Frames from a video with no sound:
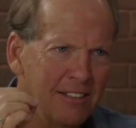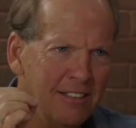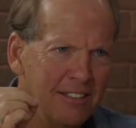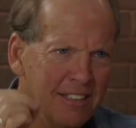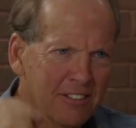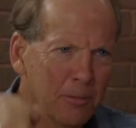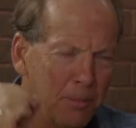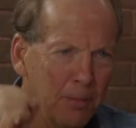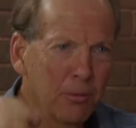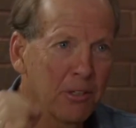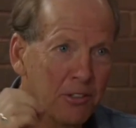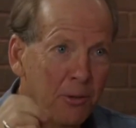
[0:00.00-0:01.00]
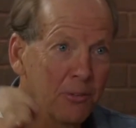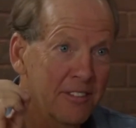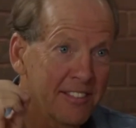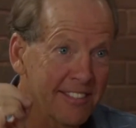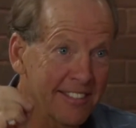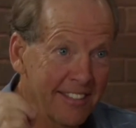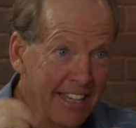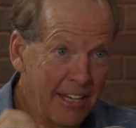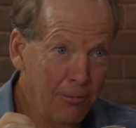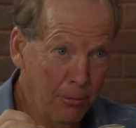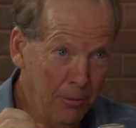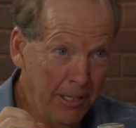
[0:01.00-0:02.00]
does the Bible condone
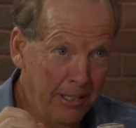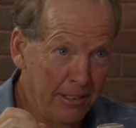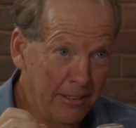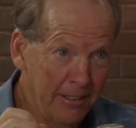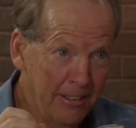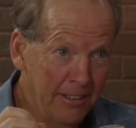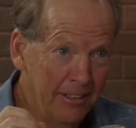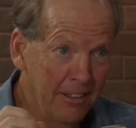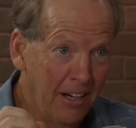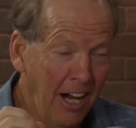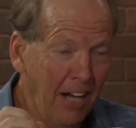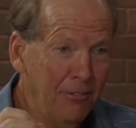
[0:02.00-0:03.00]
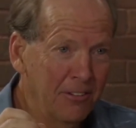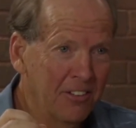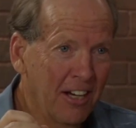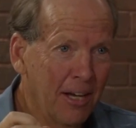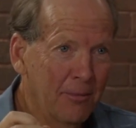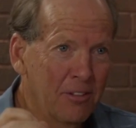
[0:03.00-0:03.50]
slavery? Oftentimes